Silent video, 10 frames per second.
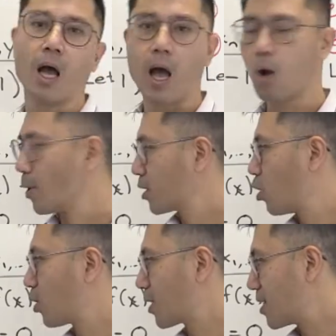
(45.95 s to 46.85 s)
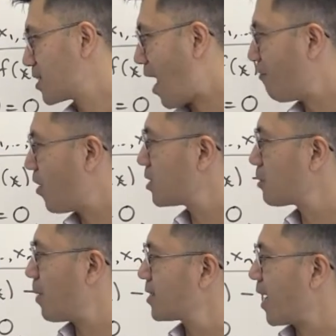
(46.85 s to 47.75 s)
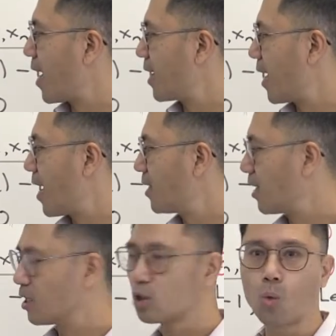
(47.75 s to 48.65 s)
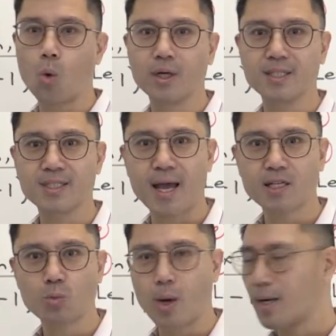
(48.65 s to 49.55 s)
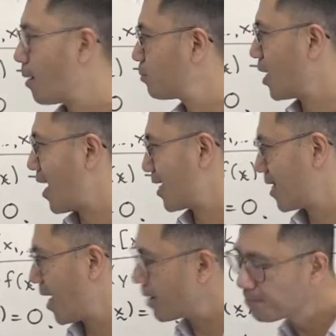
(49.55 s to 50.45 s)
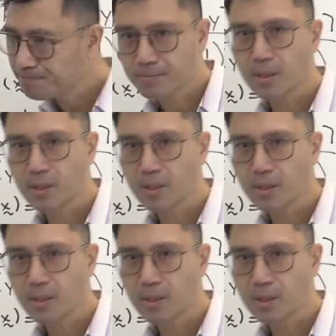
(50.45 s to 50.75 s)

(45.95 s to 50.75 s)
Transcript: We're going to look at this affine space AN in coordinates x1 up to xn.